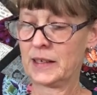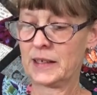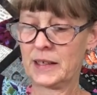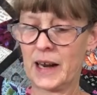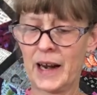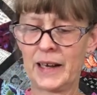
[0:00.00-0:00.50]

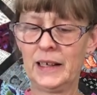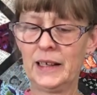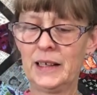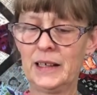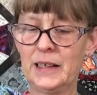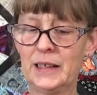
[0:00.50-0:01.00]

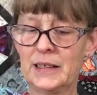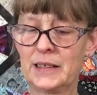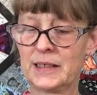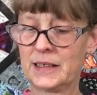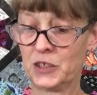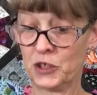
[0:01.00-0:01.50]
tiny
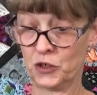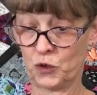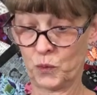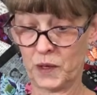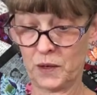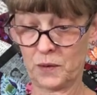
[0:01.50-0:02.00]
decisions
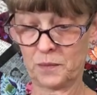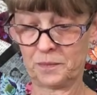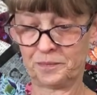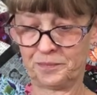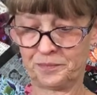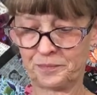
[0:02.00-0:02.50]
wheel.
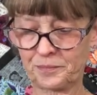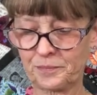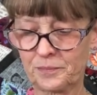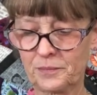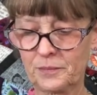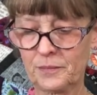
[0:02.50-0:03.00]

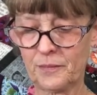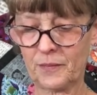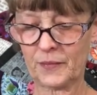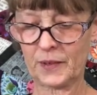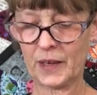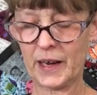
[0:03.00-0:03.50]

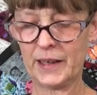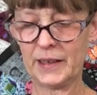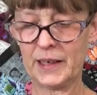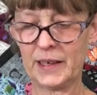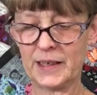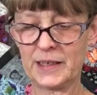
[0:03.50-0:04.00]
And
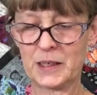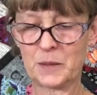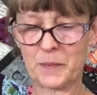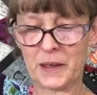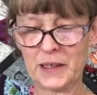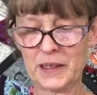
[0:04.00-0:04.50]
then I
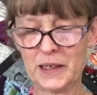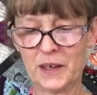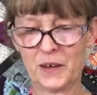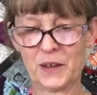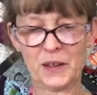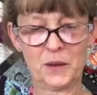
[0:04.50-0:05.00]
spun it
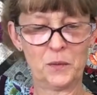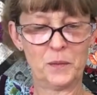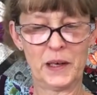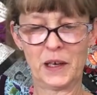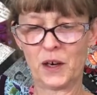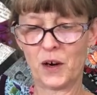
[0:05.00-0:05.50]
here a little
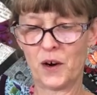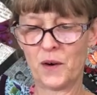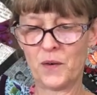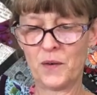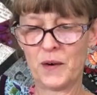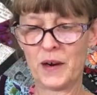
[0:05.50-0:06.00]
bit
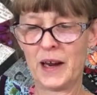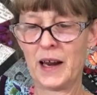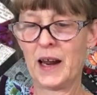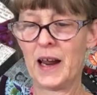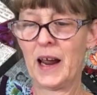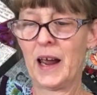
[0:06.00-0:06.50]
ago.
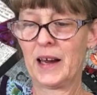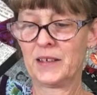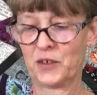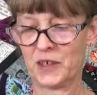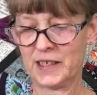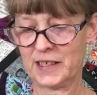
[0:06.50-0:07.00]
And
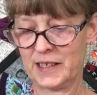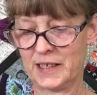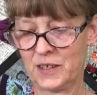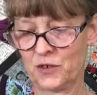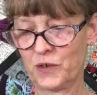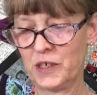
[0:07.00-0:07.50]
so I
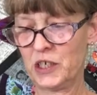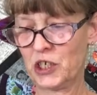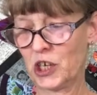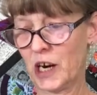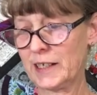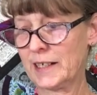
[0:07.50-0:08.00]

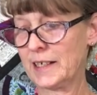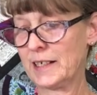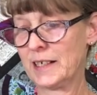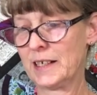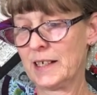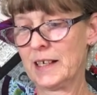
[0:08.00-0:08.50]
screenshot.
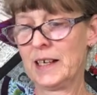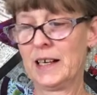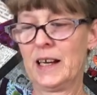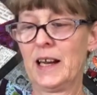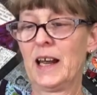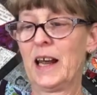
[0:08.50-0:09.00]

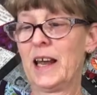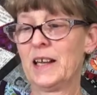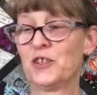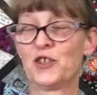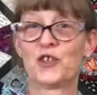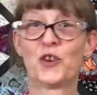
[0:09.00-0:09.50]

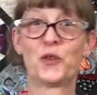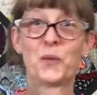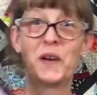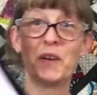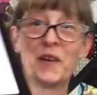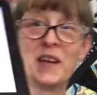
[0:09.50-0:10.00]
And so the
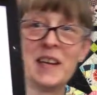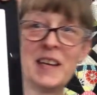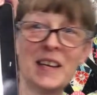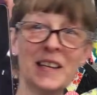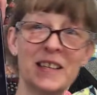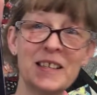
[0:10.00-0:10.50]
winner
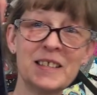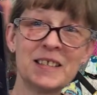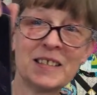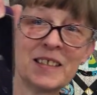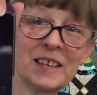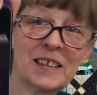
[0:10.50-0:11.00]

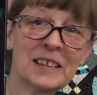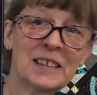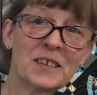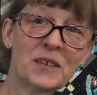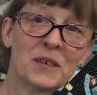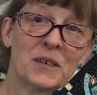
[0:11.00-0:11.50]
is,
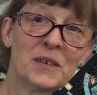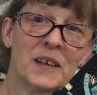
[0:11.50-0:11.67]
oh,